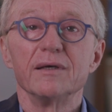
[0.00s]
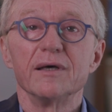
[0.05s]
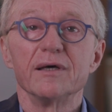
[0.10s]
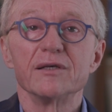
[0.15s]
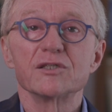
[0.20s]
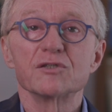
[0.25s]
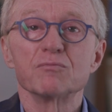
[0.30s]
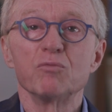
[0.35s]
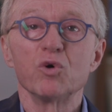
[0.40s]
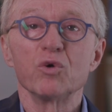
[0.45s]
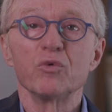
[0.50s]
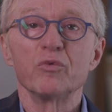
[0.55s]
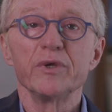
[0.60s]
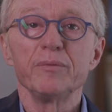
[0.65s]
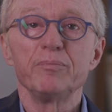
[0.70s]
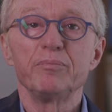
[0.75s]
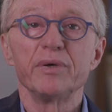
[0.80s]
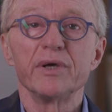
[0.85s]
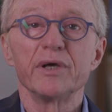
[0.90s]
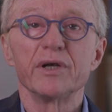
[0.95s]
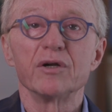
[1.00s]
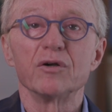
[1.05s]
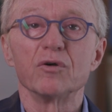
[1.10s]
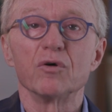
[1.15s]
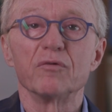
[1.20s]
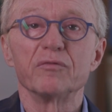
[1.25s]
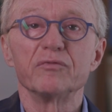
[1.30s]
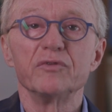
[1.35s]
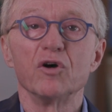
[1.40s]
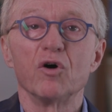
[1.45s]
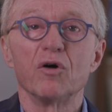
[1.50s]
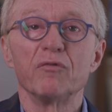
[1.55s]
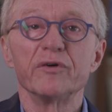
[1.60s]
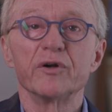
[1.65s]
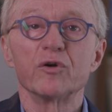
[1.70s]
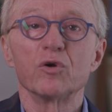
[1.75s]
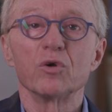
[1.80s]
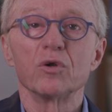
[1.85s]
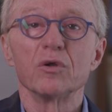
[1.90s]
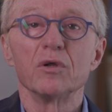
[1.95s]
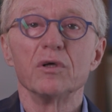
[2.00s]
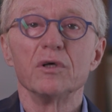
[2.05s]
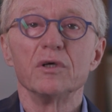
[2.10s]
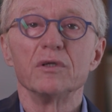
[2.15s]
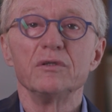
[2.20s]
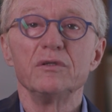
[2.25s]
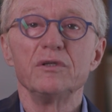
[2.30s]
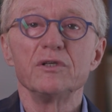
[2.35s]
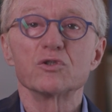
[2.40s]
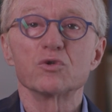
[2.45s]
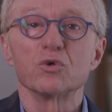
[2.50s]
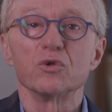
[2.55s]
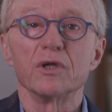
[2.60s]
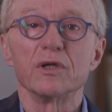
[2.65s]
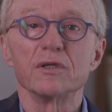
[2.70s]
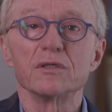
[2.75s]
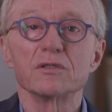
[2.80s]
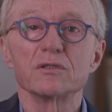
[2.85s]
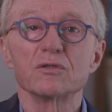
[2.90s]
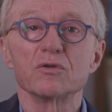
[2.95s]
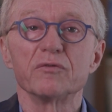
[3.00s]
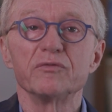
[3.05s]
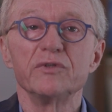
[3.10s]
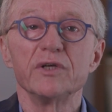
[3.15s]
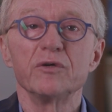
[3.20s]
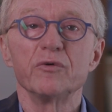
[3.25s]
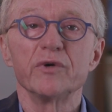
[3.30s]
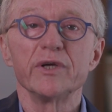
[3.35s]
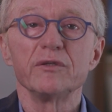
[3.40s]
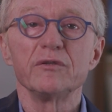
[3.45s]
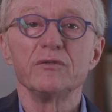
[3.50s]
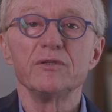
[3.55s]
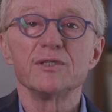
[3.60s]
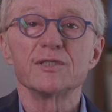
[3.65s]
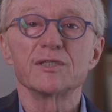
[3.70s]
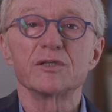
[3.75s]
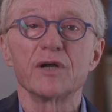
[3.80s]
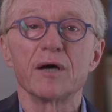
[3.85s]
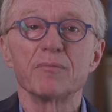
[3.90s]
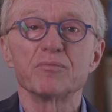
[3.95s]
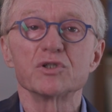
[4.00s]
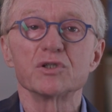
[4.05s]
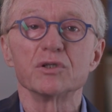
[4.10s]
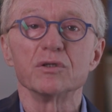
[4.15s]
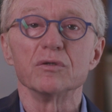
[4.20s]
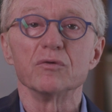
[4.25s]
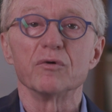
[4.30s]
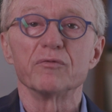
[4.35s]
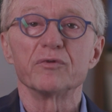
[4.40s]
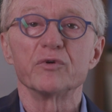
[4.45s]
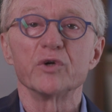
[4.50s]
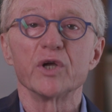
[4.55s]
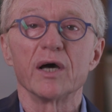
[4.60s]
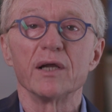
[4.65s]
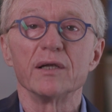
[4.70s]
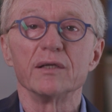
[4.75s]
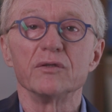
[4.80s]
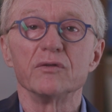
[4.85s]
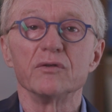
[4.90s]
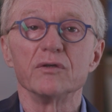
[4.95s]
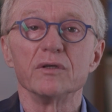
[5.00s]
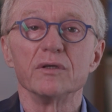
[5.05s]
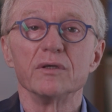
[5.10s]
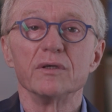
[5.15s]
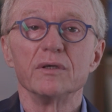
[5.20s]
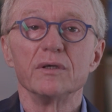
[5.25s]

a small repair of the overall dissonance, of the great disruption of reality.